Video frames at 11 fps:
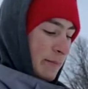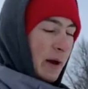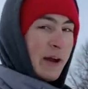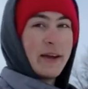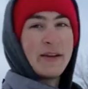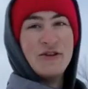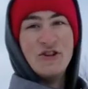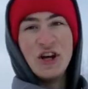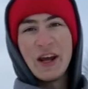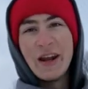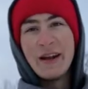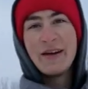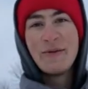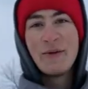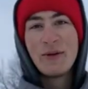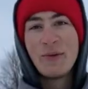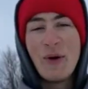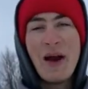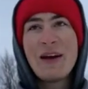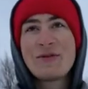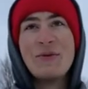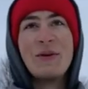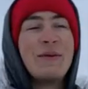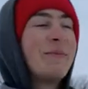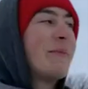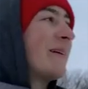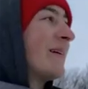pike jigging with a wax worm.